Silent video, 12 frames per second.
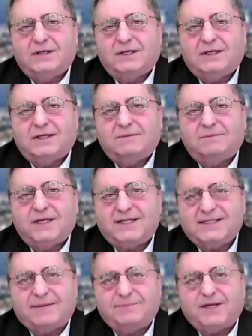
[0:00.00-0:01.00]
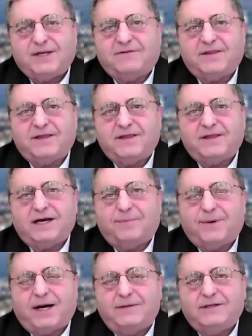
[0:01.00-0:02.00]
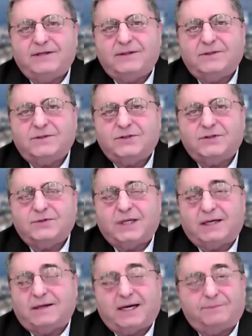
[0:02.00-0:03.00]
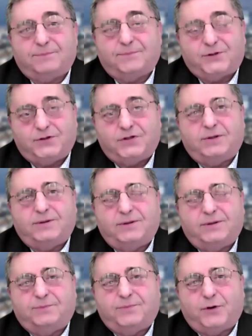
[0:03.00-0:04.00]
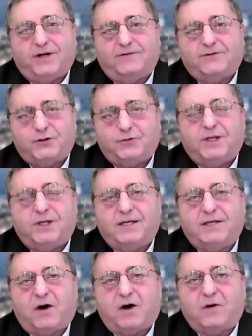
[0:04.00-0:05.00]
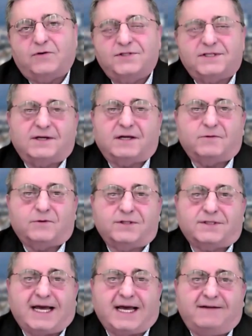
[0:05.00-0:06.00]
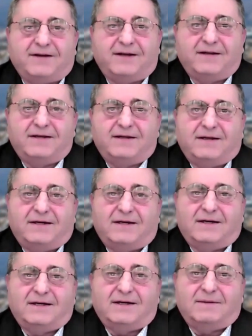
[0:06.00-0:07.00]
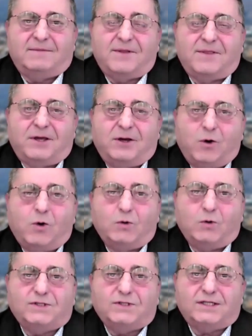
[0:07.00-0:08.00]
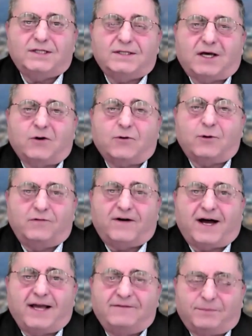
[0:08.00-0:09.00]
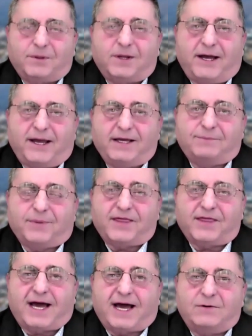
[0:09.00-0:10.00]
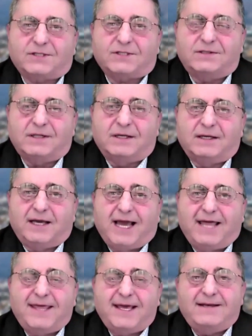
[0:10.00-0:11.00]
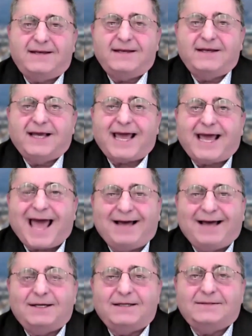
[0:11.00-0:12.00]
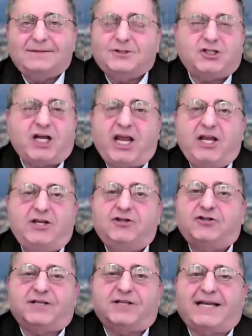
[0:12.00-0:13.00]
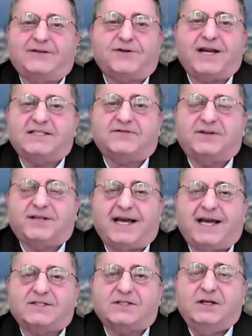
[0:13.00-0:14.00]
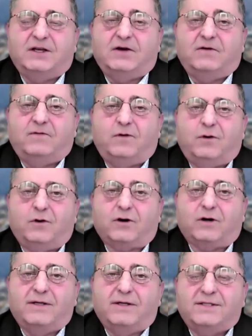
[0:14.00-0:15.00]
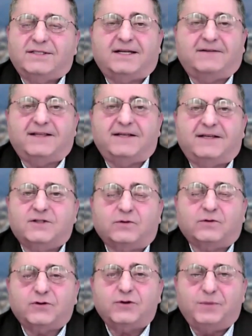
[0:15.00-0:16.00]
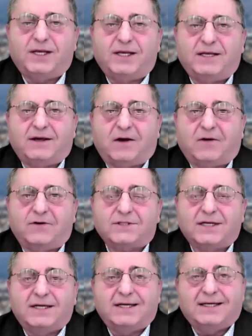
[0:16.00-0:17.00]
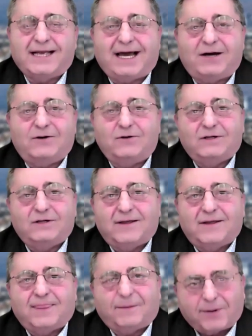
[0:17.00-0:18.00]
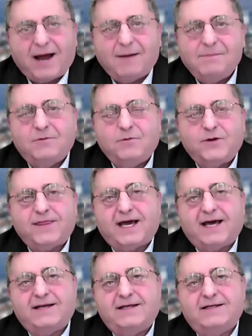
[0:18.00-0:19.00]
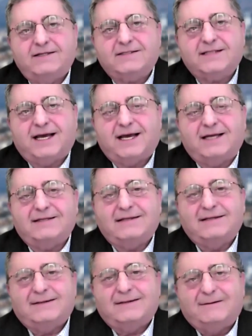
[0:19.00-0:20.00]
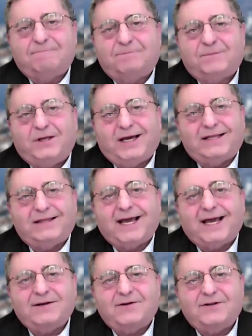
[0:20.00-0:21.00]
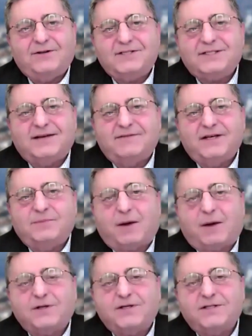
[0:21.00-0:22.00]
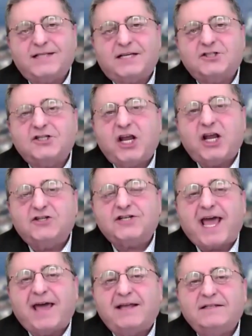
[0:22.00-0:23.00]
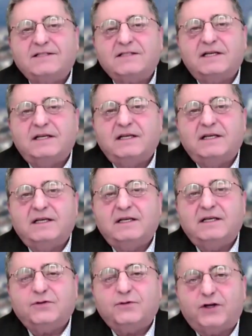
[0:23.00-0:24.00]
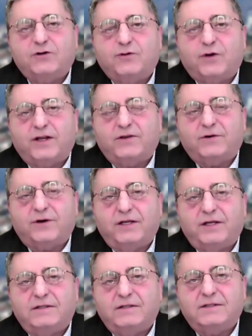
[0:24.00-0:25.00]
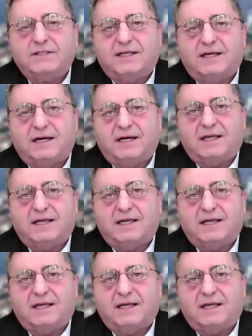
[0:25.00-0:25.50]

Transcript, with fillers: uh, exempt everything up until to, uh, up to the point of two million dollars. In other words, have uh, the old uh, dollar uh, 05 applying per thousand, and then uh, uh, change that transfer tax for stuff that is over two million dollars. Now, the problem with that is that you have 970 properties that changed hands in 2023 in City of